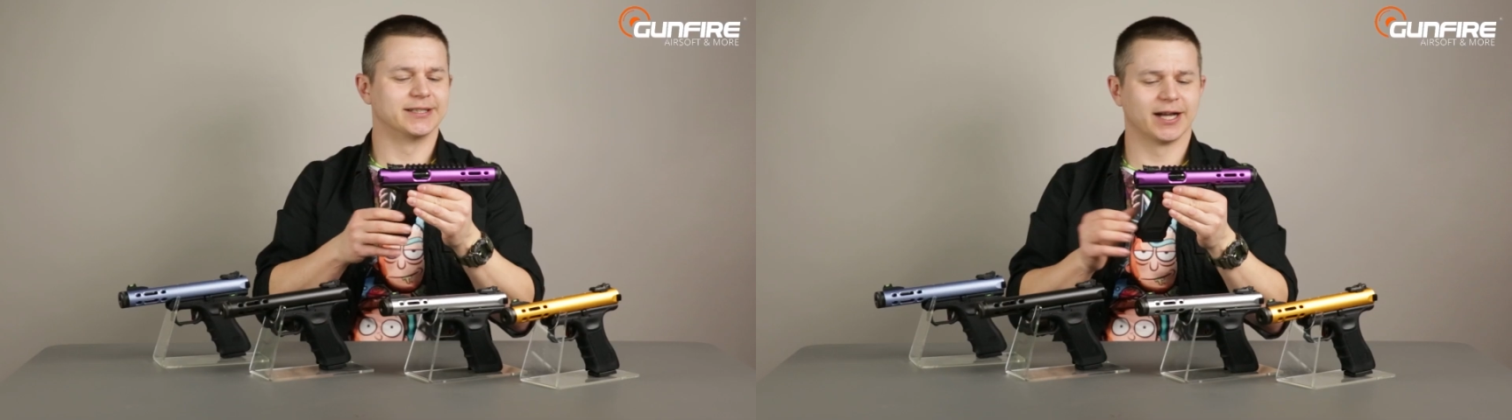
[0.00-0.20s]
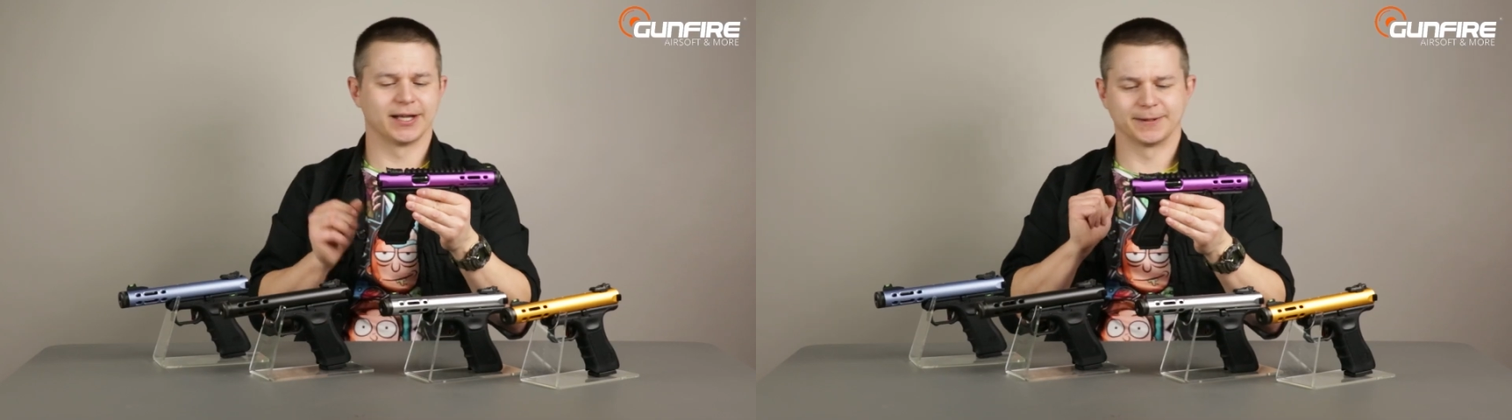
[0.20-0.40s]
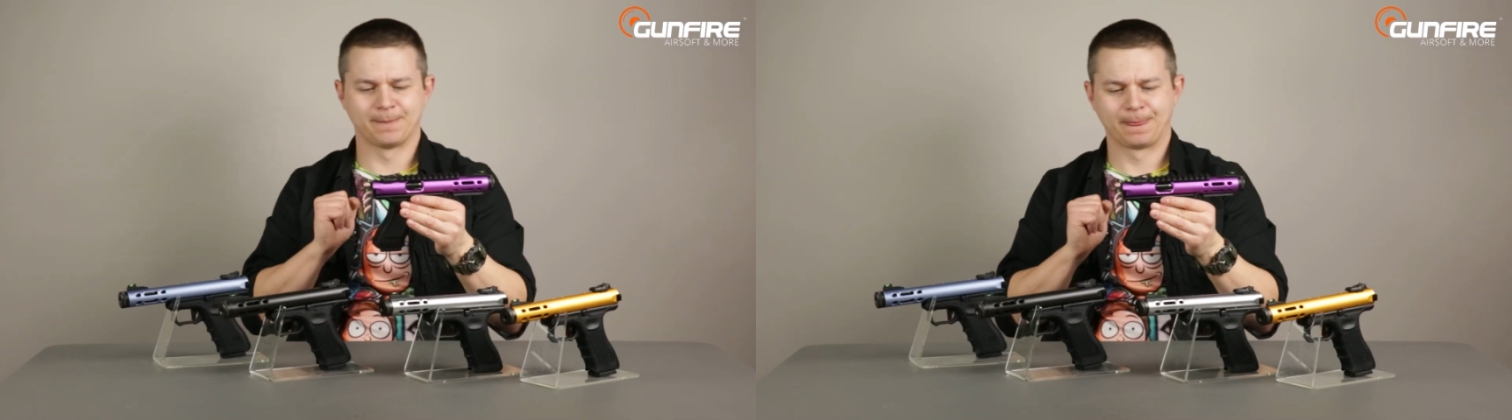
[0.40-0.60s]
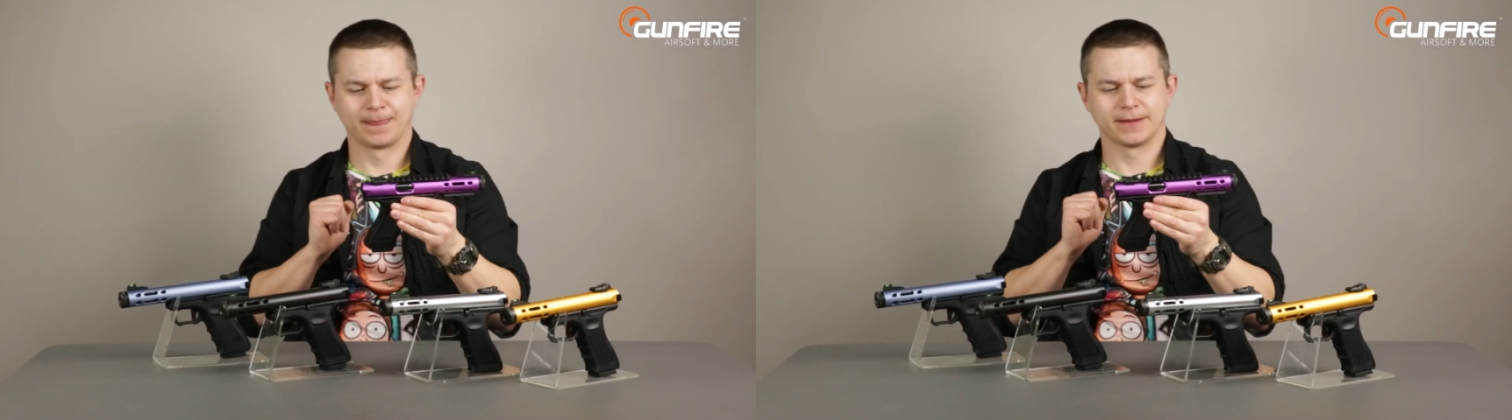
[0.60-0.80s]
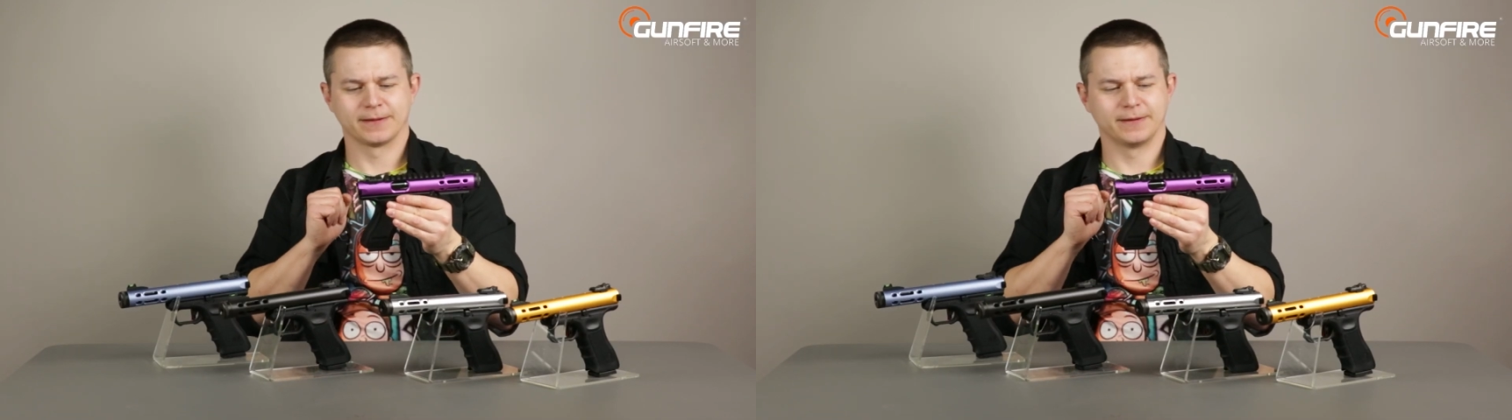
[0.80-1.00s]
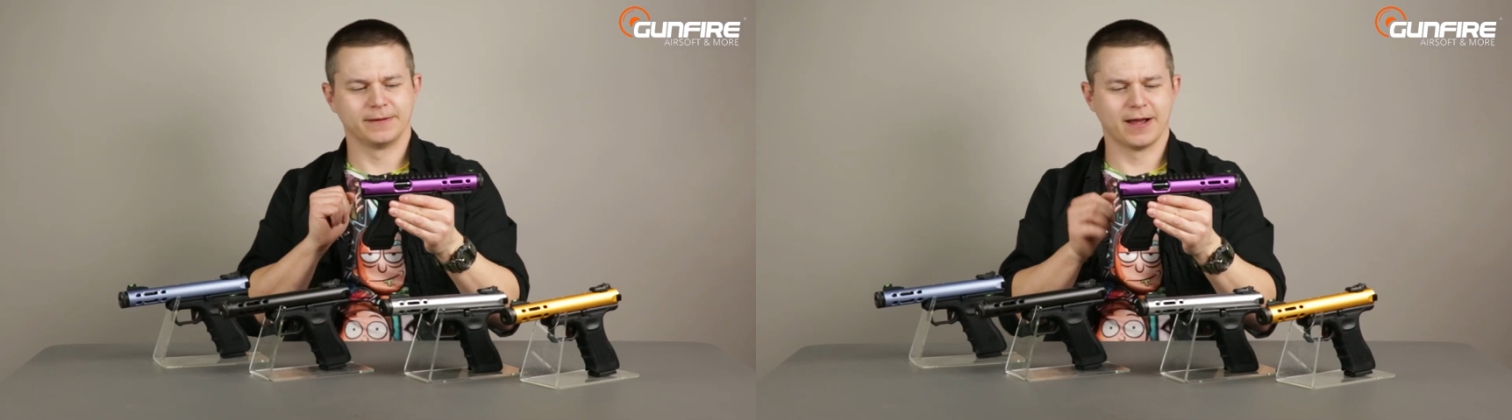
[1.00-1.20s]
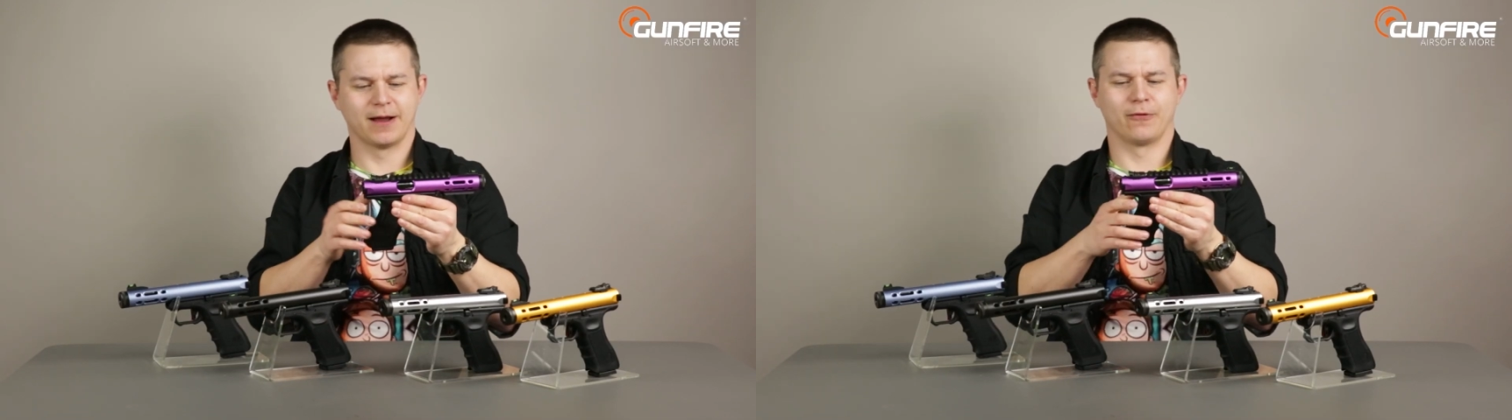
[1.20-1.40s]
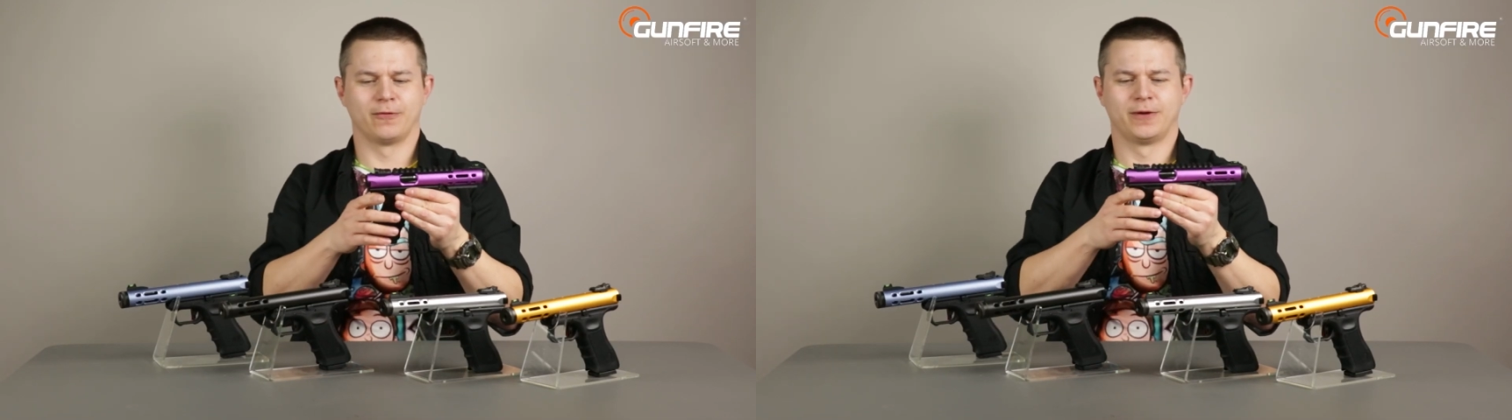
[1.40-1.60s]
gun.
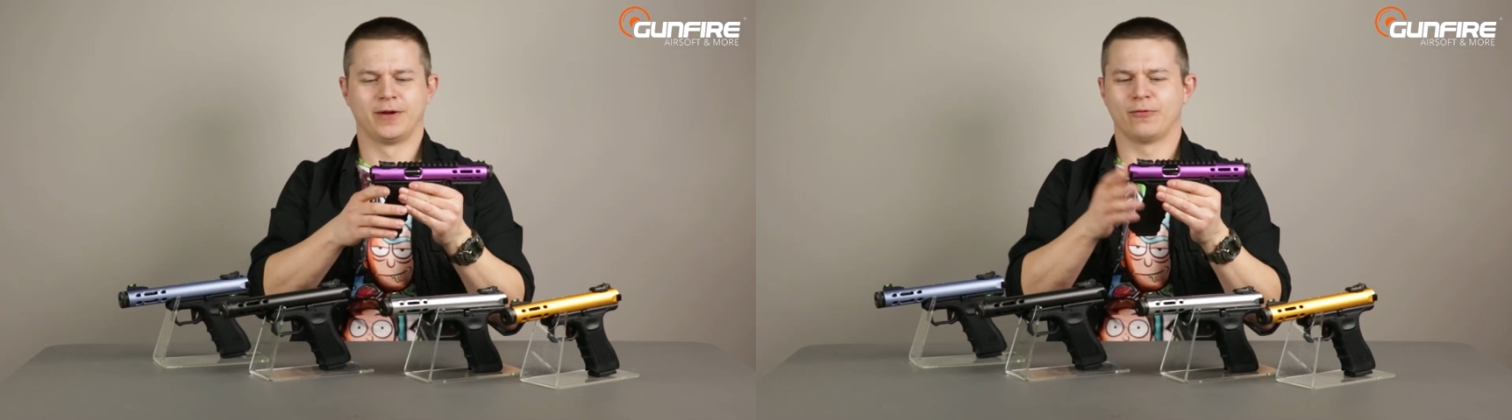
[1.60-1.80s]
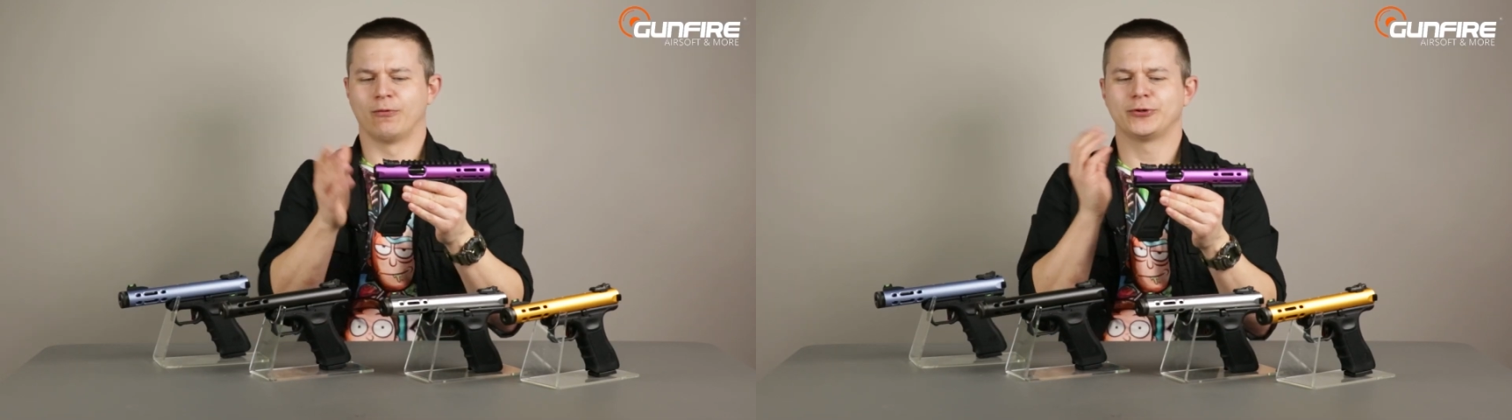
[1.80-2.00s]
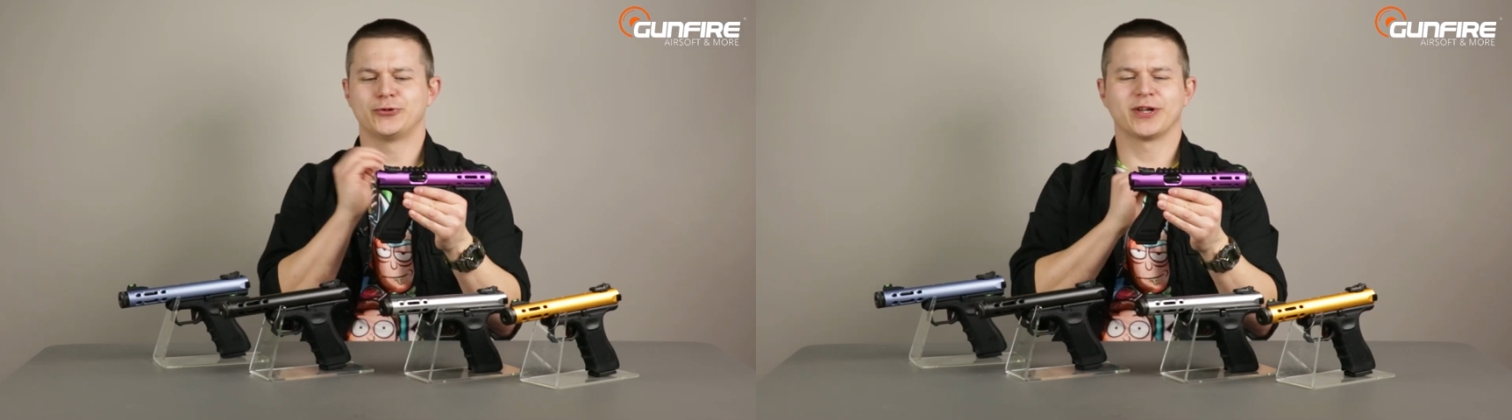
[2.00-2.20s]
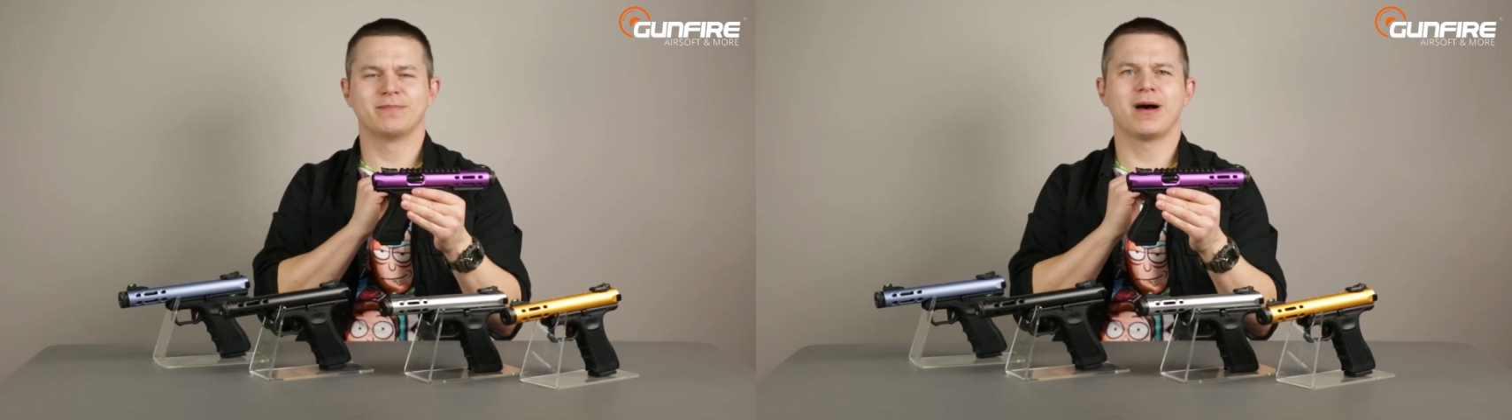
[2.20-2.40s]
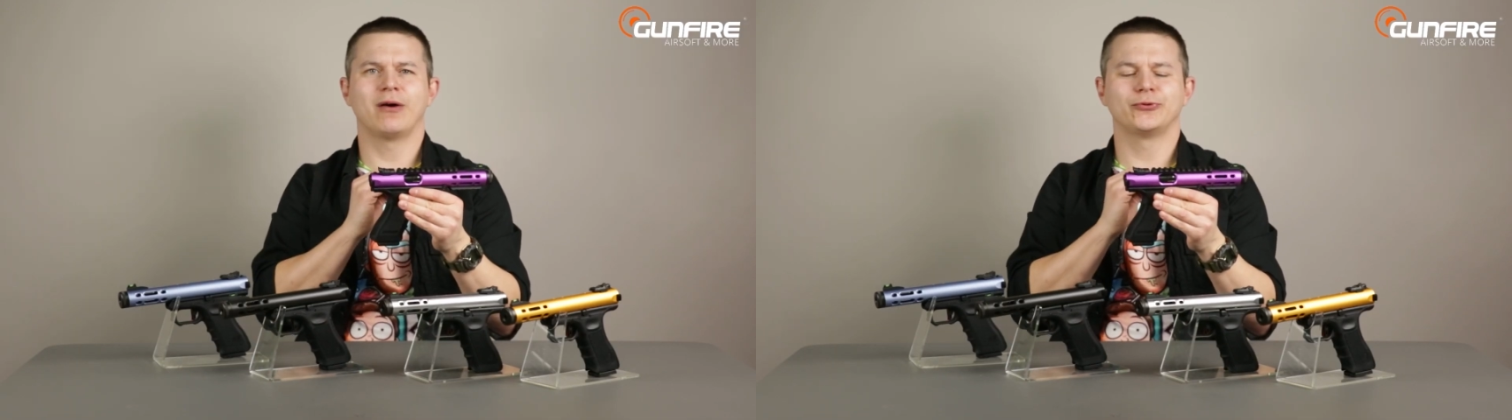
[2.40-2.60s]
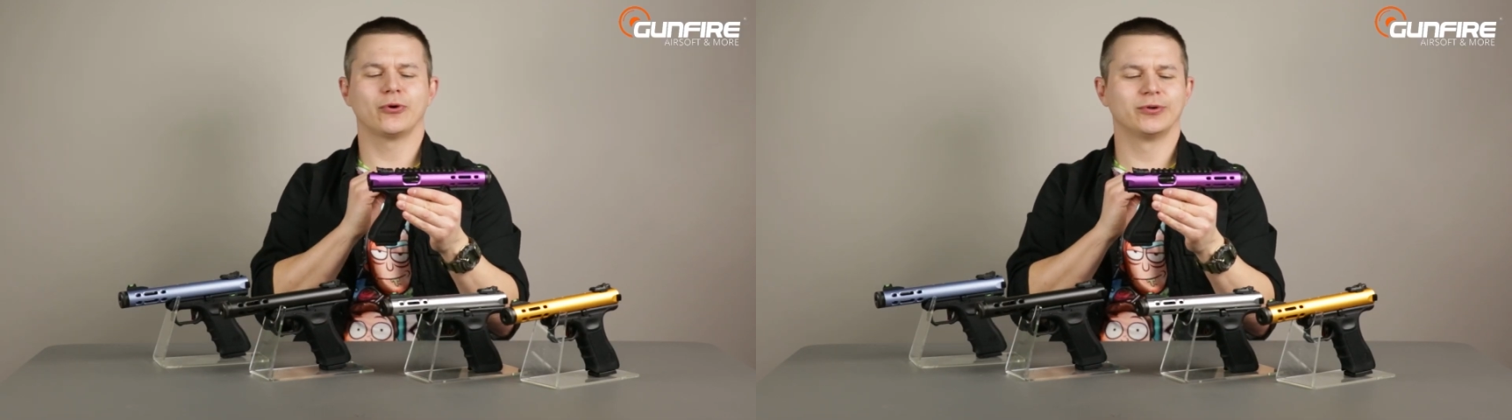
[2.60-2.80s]
Now, what you can mount